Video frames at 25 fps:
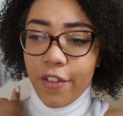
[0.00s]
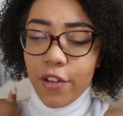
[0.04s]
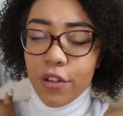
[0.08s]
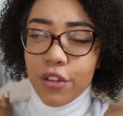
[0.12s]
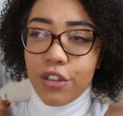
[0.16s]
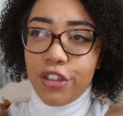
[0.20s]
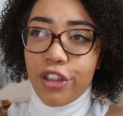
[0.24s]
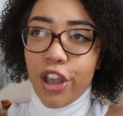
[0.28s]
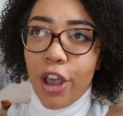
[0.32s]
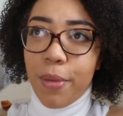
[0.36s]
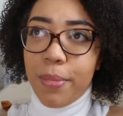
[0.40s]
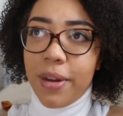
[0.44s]
got
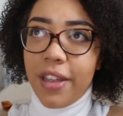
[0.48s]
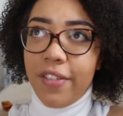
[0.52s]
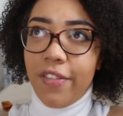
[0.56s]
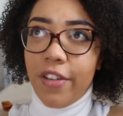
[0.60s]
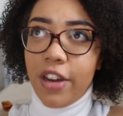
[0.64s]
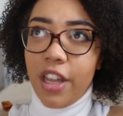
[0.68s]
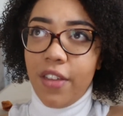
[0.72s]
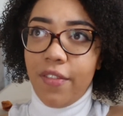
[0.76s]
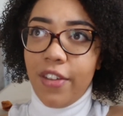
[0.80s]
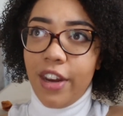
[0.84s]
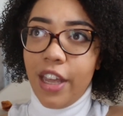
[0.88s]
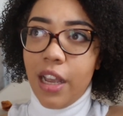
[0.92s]
so many
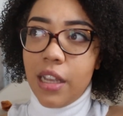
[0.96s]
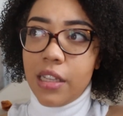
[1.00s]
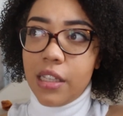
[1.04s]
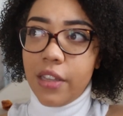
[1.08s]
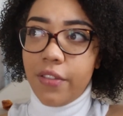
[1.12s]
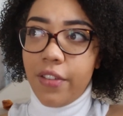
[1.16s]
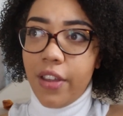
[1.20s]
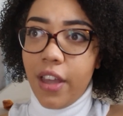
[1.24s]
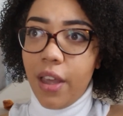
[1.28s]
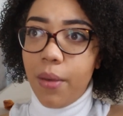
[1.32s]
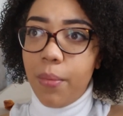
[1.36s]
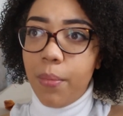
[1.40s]
funny videos
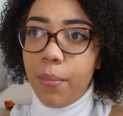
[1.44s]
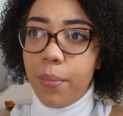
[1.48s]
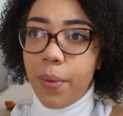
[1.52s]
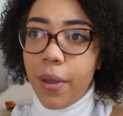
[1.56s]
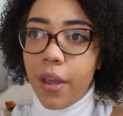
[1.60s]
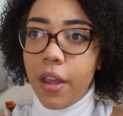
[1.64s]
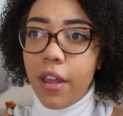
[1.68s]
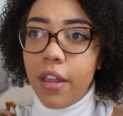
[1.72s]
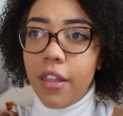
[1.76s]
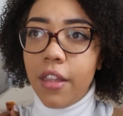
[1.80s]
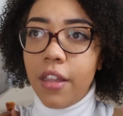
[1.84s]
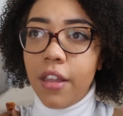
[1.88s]
of him,
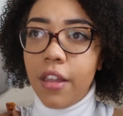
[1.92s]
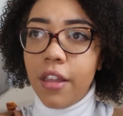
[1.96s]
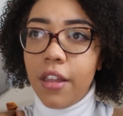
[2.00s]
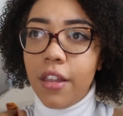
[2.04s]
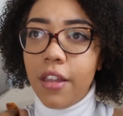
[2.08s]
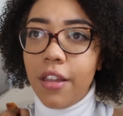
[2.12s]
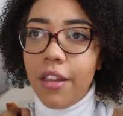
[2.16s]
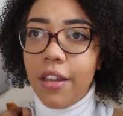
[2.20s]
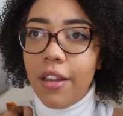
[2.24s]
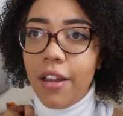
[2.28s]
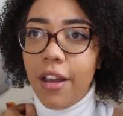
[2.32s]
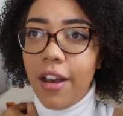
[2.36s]
but
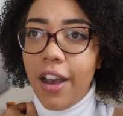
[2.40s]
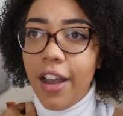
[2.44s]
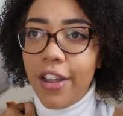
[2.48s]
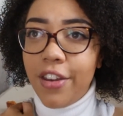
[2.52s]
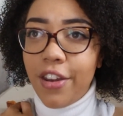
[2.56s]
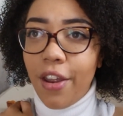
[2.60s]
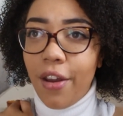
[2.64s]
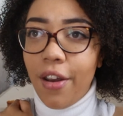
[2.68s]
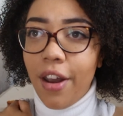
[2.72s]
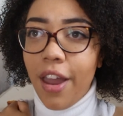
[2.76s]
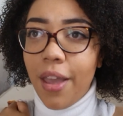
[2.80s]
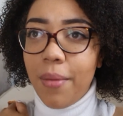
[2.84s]
I
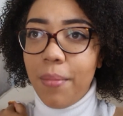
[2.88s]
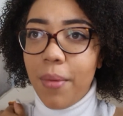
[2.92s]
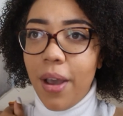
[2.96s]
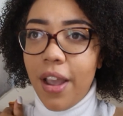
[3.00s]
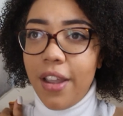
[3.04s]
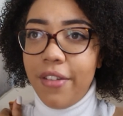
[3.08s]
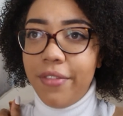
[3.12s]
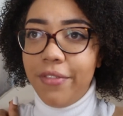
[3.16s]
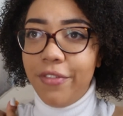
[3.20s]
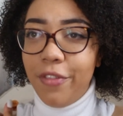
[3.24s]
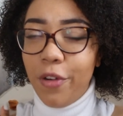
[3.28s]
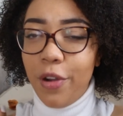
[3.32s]
don't like
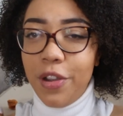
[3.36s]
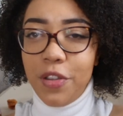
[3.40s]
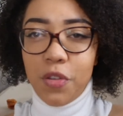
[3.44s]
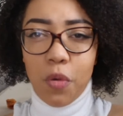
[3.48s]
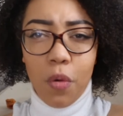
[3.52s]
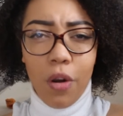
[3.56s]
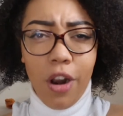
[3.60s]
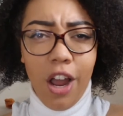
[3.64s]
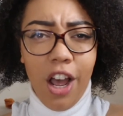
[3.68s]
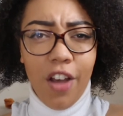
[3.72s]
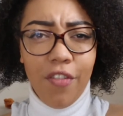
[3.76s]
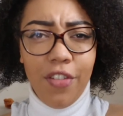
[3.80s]
my voice
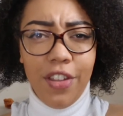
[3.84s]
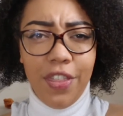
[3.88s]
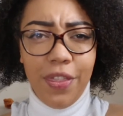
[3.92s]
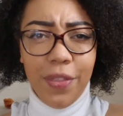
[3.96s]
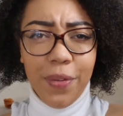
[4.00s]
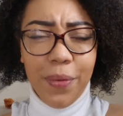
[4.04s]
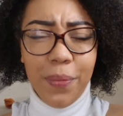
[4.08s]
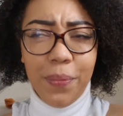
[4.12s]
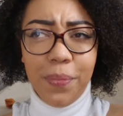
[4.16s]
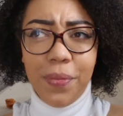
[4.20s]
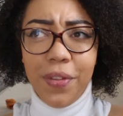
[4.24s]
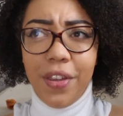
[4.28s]
or laugh in
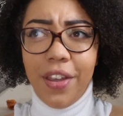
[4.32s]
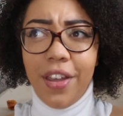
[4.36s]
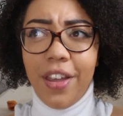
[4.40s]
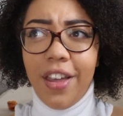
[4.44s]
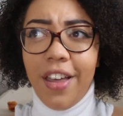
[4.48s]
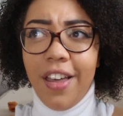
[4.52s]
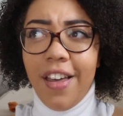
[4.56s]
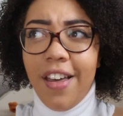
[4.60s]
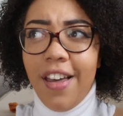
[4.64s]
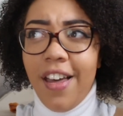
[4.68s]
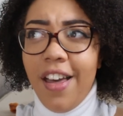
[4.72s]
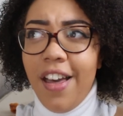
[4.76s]
them.
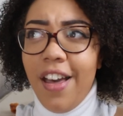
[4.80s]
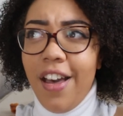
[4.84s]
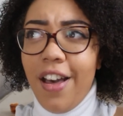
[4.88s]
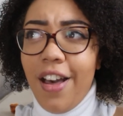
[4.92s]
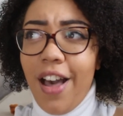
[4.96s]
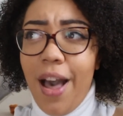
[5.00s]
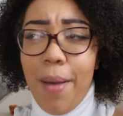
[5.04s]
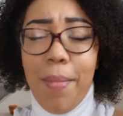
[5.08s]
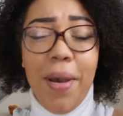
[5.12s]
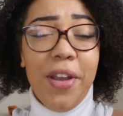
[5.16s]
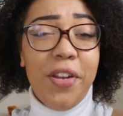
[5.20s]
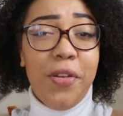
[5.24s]

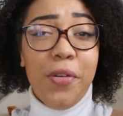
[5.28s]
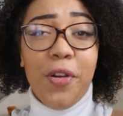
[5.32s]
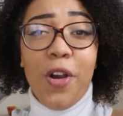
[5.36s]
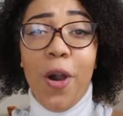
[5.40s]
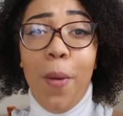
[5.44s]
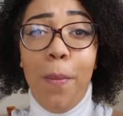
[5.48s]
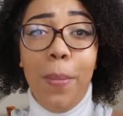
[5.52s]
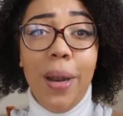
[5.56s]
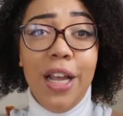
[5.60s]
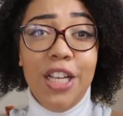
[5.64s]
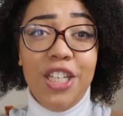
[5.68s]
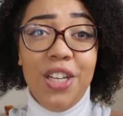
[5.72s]
I might do a
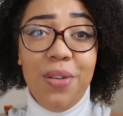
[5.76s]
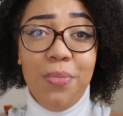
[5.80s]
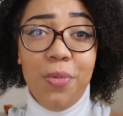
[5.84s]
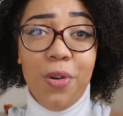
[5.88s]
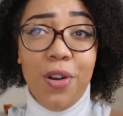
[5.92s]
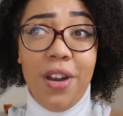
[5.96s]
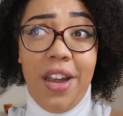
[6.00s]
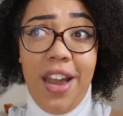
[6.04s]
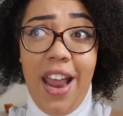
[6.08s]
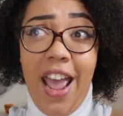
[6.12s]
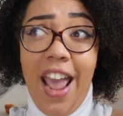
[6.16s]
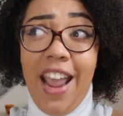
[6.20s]
compilation
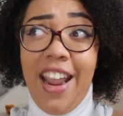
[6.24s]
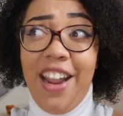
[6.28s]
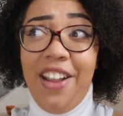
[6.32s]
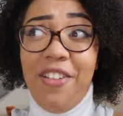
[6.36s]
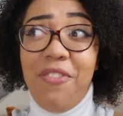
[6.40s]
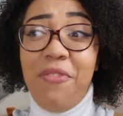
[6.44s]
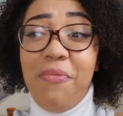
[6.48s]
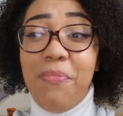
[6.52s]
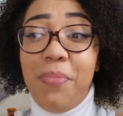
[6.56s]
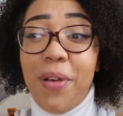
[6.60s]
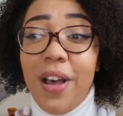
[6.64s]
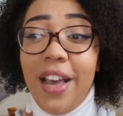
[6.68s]
one day,
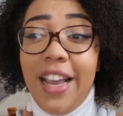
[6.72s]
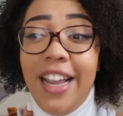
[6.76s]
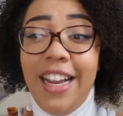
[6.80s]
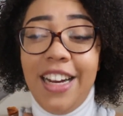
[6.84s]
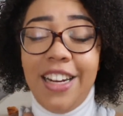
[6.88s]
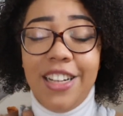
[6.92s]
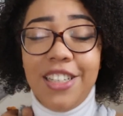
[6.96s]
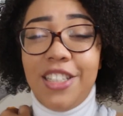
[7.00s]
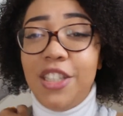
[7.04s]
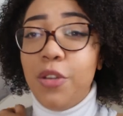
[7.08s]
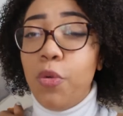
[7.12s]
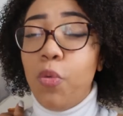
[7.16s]
but he
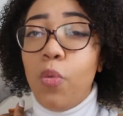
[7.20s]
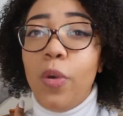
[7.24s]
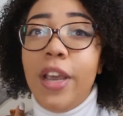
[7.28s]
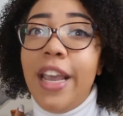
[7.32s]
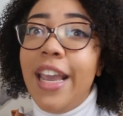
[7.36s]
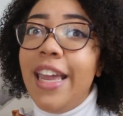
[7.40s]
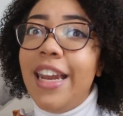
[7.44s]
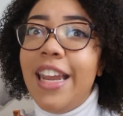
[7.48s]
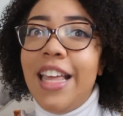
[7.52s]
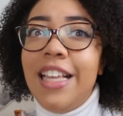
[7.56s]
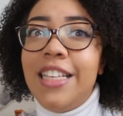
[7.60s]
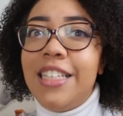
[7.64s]
does the
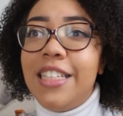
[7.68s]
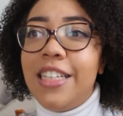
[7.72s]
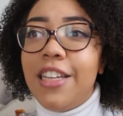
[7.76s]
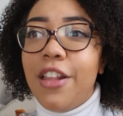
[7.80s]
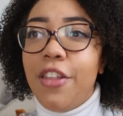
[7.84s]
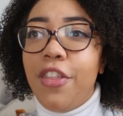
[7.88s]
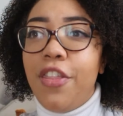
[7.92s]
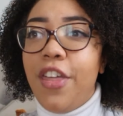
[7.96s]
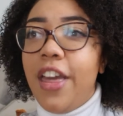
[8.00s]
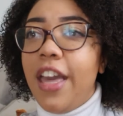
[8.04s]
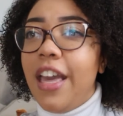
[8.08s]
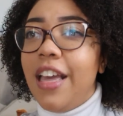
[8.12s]
weirdest
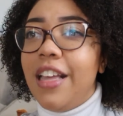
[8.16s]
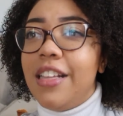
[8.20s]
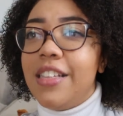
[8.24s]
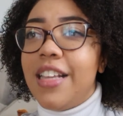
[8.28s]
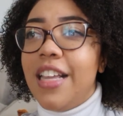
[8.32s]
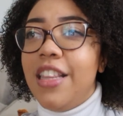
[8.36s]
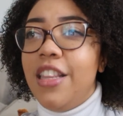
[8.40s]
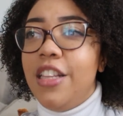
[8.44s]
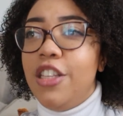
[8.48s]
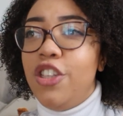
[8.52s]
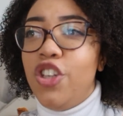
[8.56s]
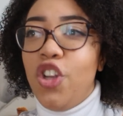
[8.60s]
things
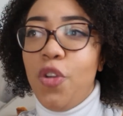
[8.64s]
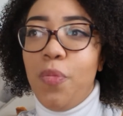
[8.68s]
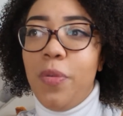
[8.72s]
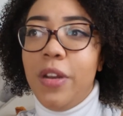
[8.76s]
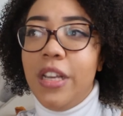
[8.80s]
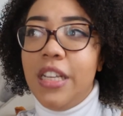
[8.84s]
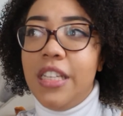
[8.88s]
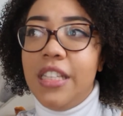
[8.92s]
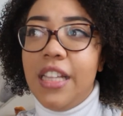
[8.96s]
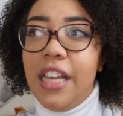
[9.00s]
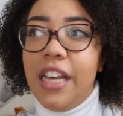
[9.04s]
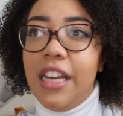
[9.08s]
and the
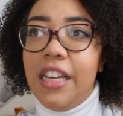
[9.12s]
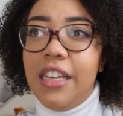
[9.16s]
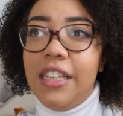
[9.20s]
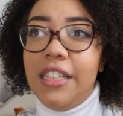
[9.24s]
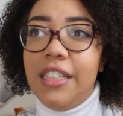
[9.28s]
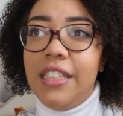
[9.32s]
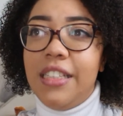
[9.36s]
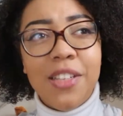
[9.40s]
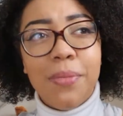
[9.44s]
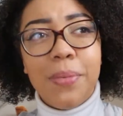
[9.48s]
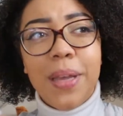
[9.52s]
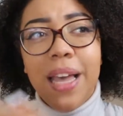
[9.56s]
stupidest
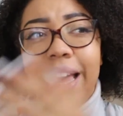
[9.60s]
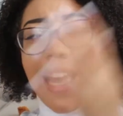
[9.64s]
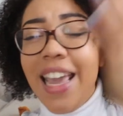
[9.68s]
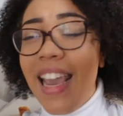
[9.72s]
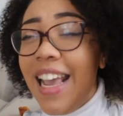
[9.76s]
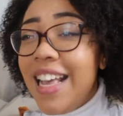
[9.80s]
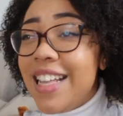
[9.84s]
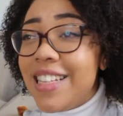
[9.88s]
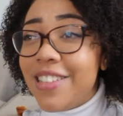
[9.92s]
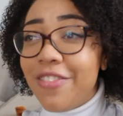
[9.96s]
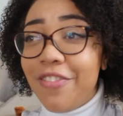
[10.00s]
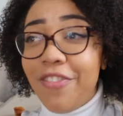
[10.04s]
things. He
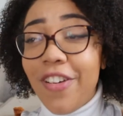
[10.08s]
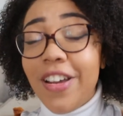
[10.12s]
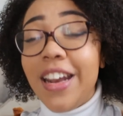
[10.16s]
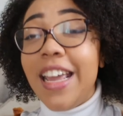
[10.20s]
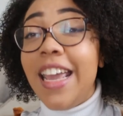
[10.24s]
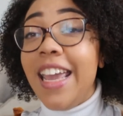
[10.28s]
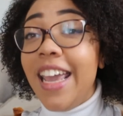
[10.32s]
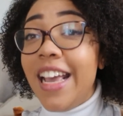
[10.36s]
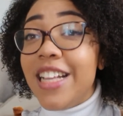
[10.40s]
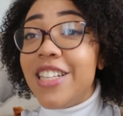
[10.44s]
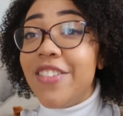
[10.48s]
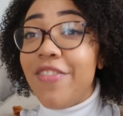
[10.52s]
is
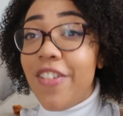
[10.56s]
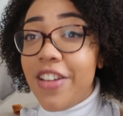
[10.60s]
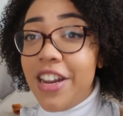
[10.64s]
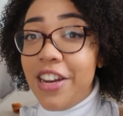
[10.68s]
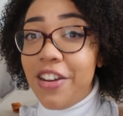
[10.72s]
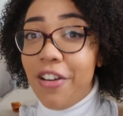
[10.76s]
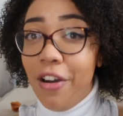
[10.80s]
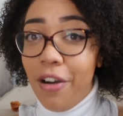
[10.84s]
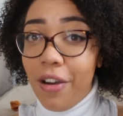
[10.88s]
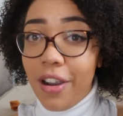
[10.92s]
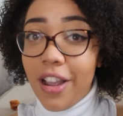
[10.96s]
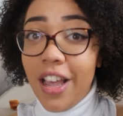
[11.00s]
a funny
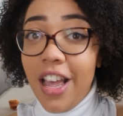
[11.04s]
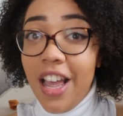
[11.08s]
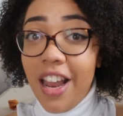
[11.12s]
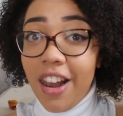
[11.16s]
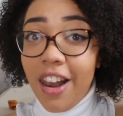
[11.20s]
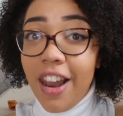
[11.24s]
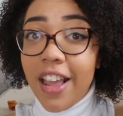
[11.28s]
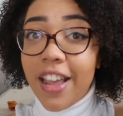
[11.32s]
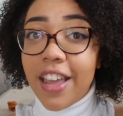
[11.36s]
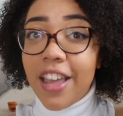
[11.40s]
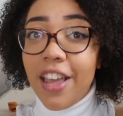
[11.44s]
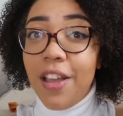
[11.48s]
dog.
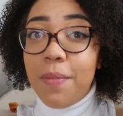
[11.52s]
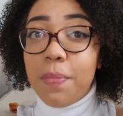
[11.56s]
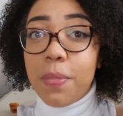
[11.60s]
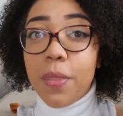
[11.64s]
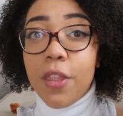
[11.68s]
Like,